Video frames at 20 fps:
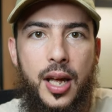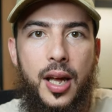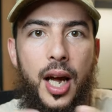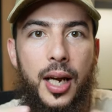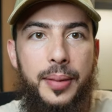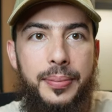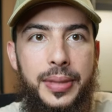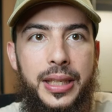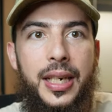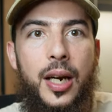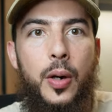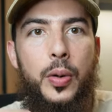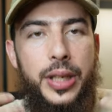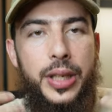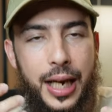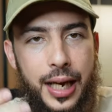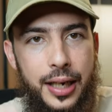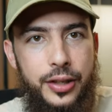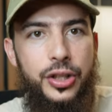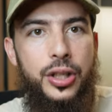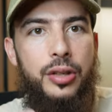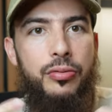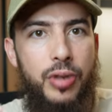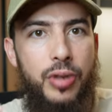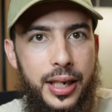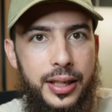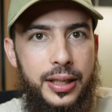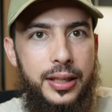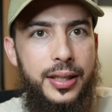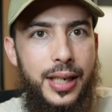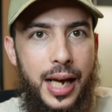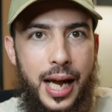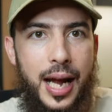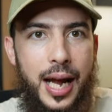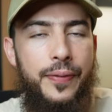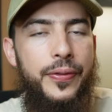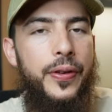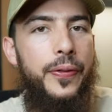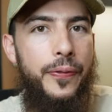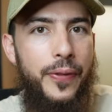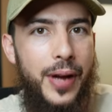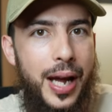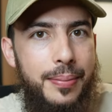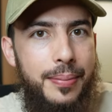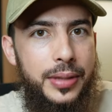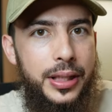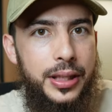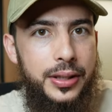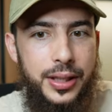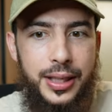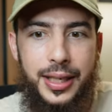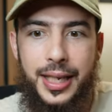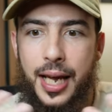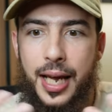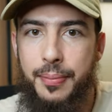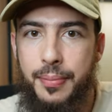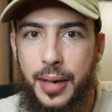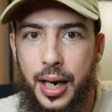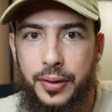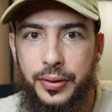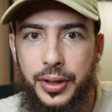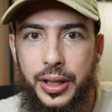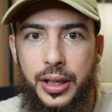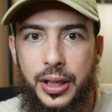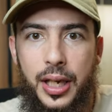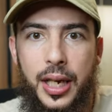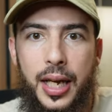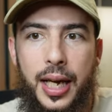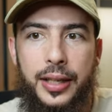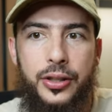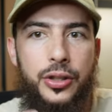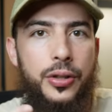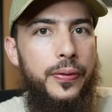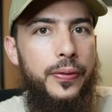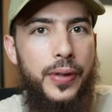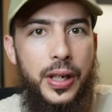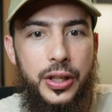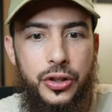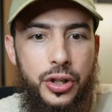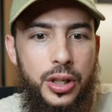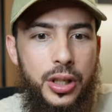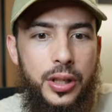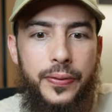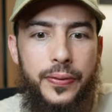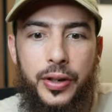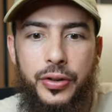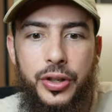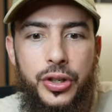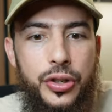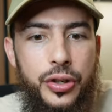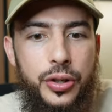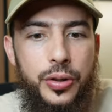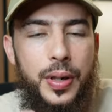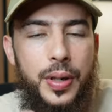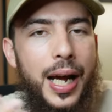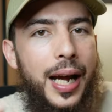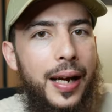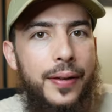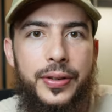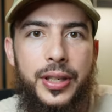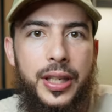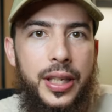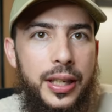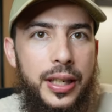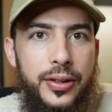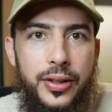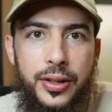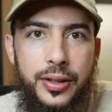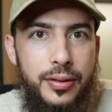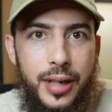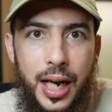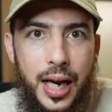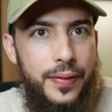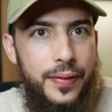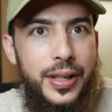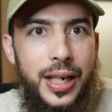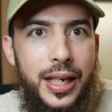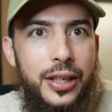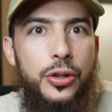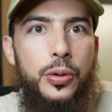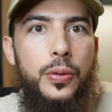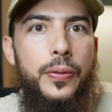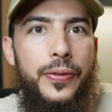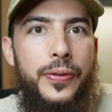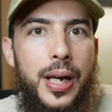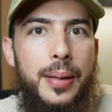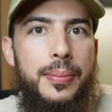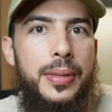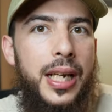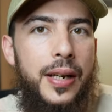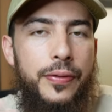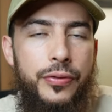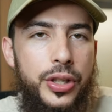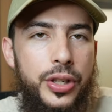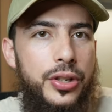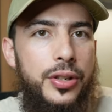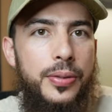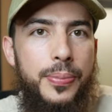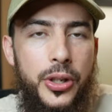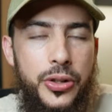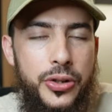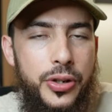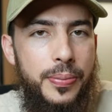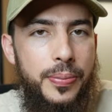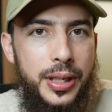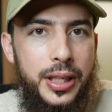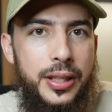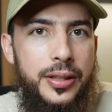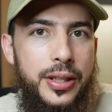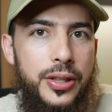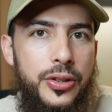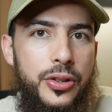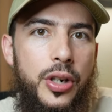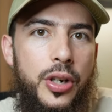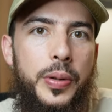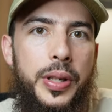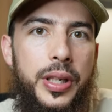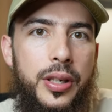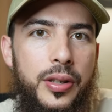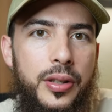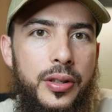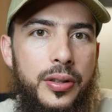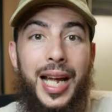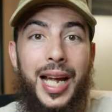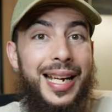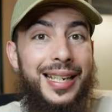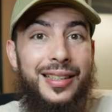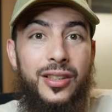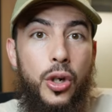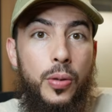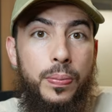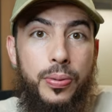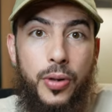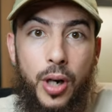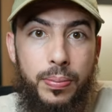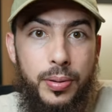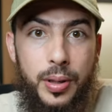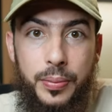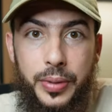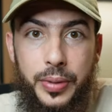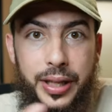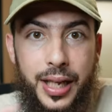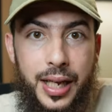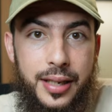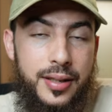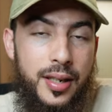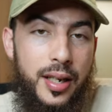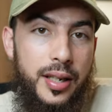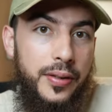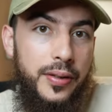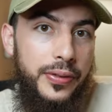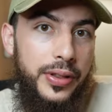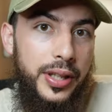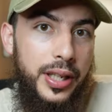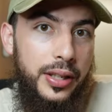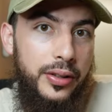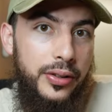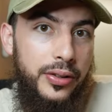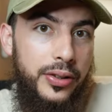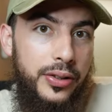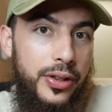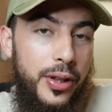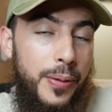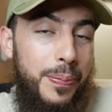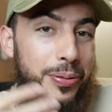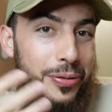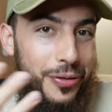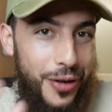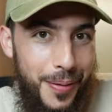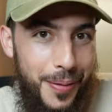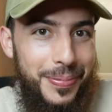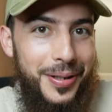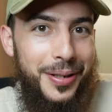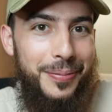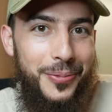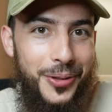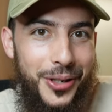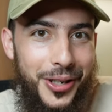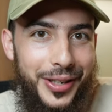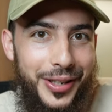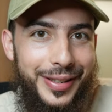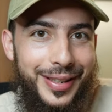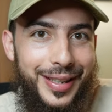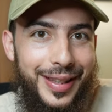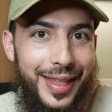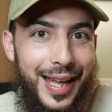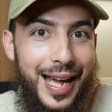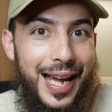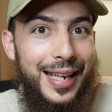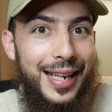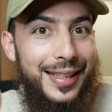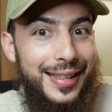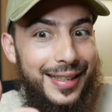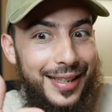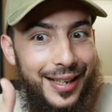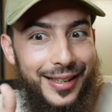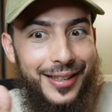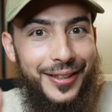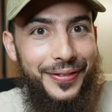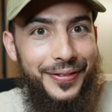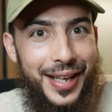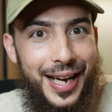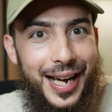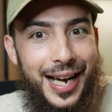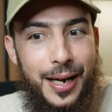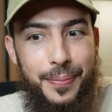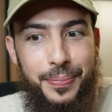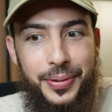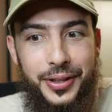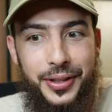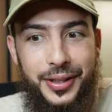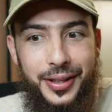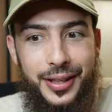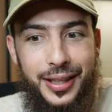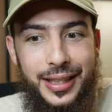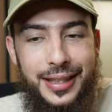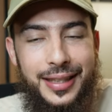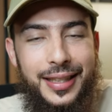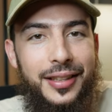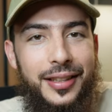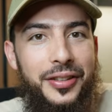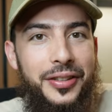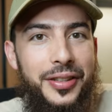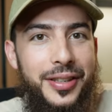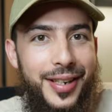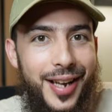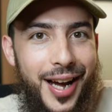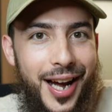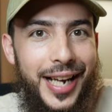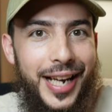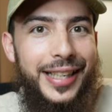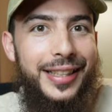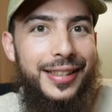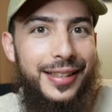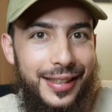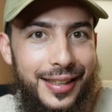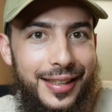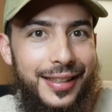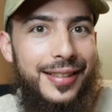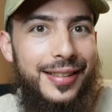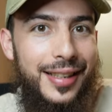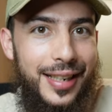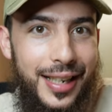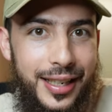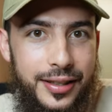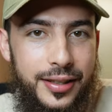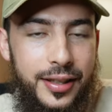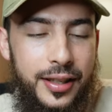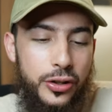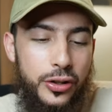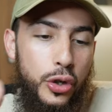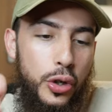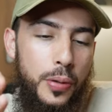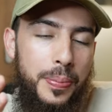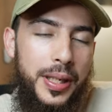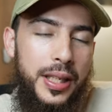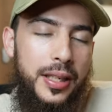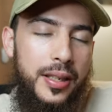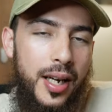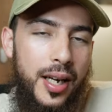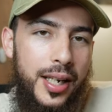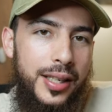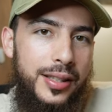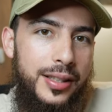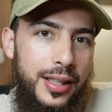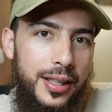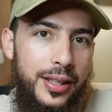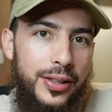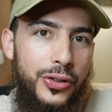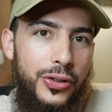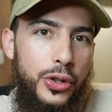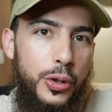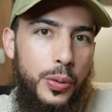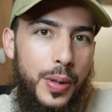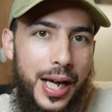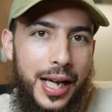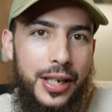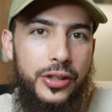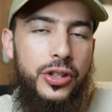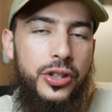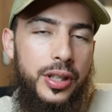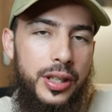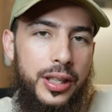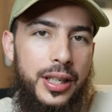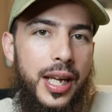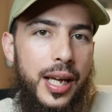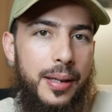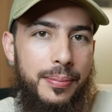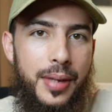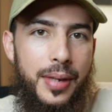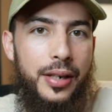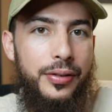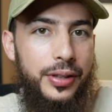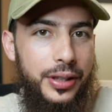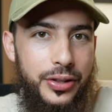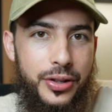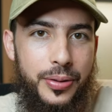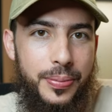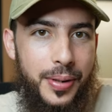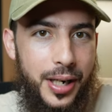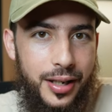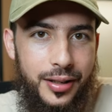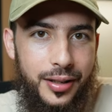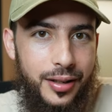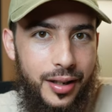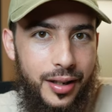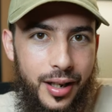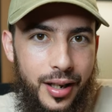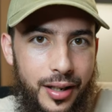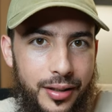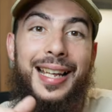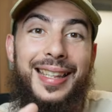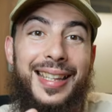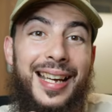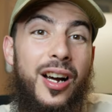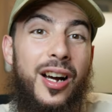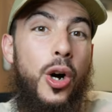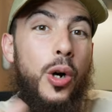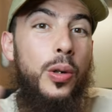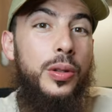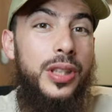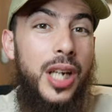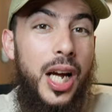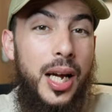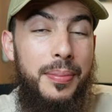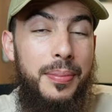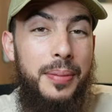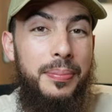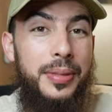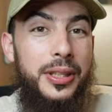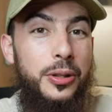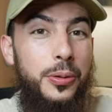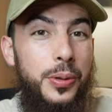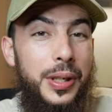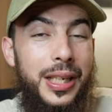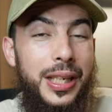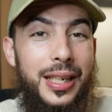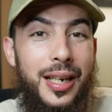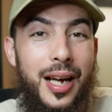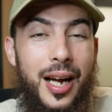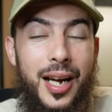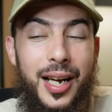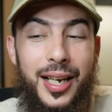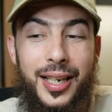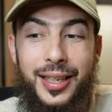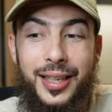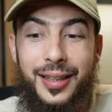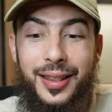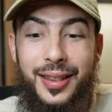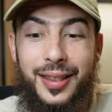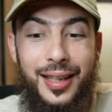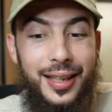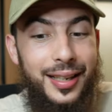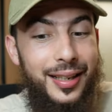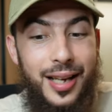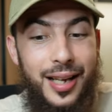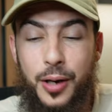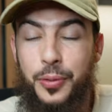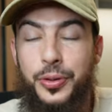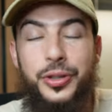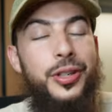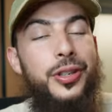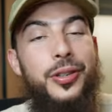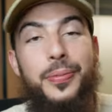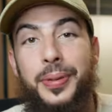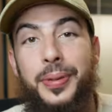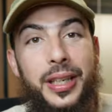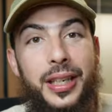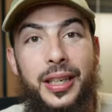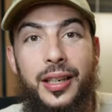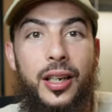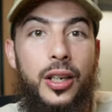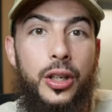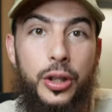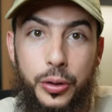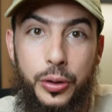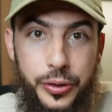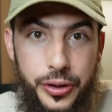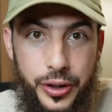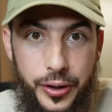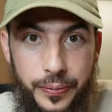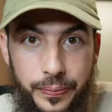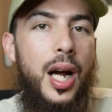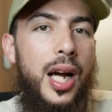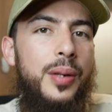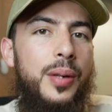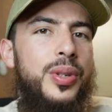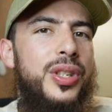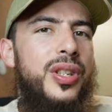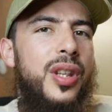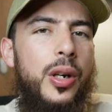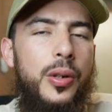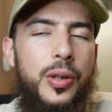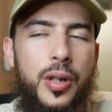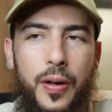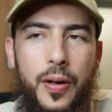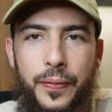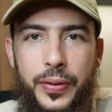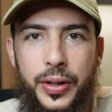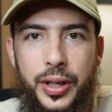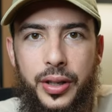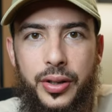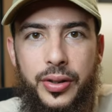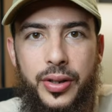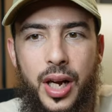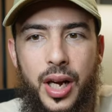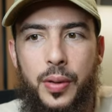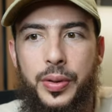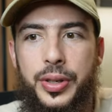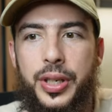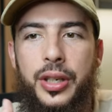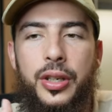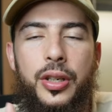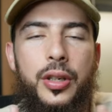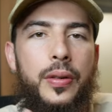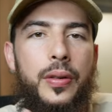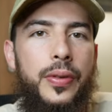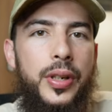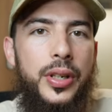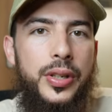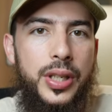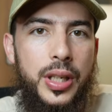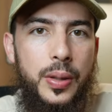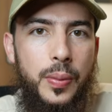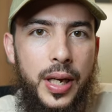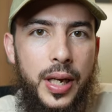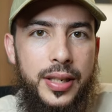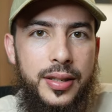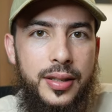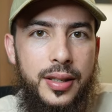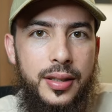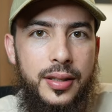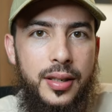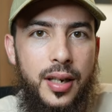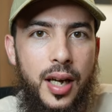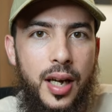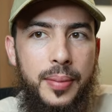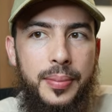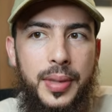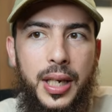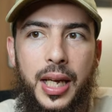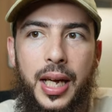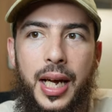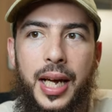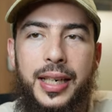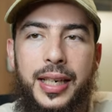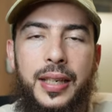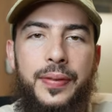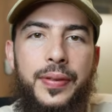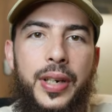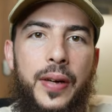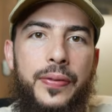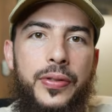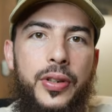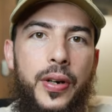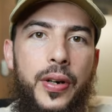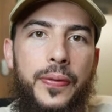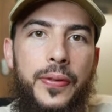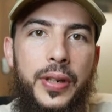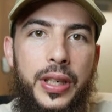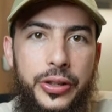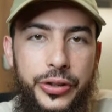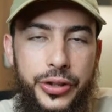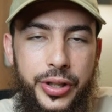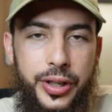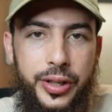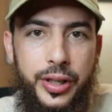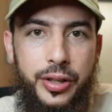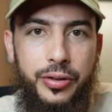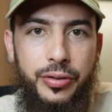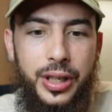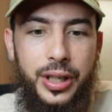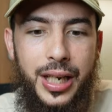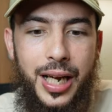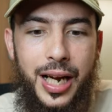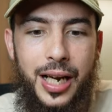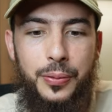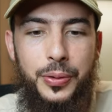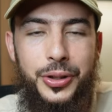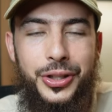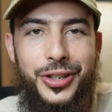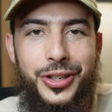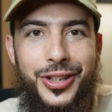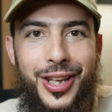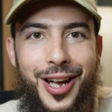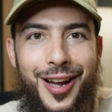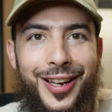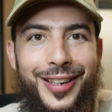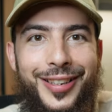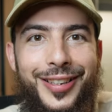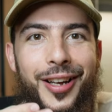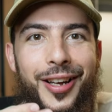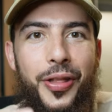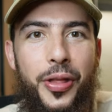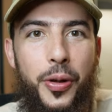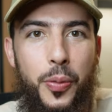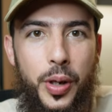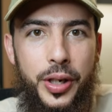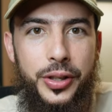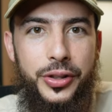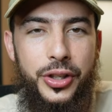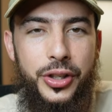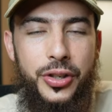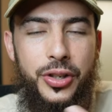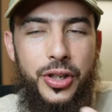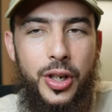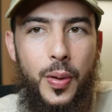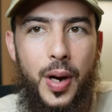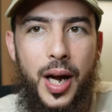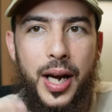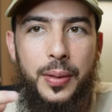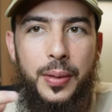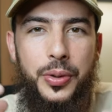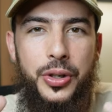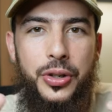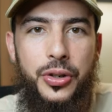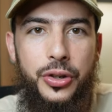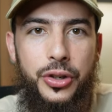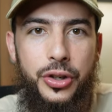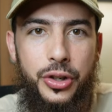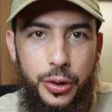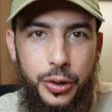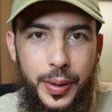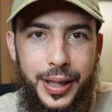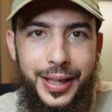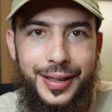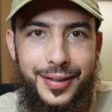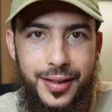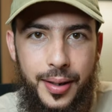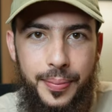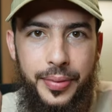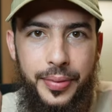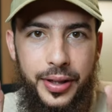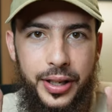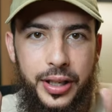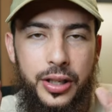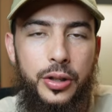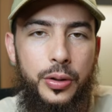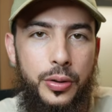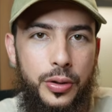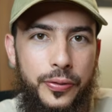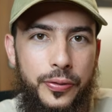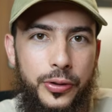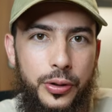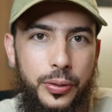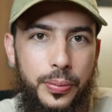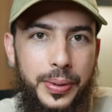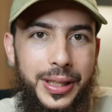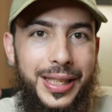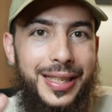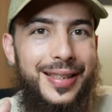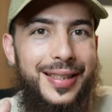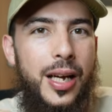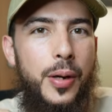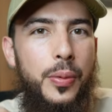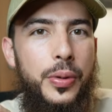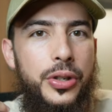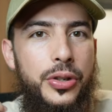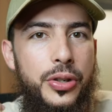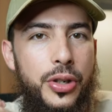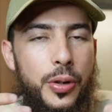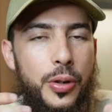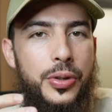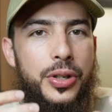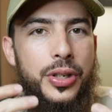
I mean I was actually ready to have a family, to get married, and to eventually very soon have kids and have an actual family, have responsibilities going on. I had no problem with that side of things. The problem was that none of that happened until 9 years later. It took me 9 years to actually get married, subhanAllah. And that whole time in between, I think I was just being a loser. I was low confidence. I was in university wasting time, and even after I finished the degree, I would start another one just so I was doing something useful, because I was so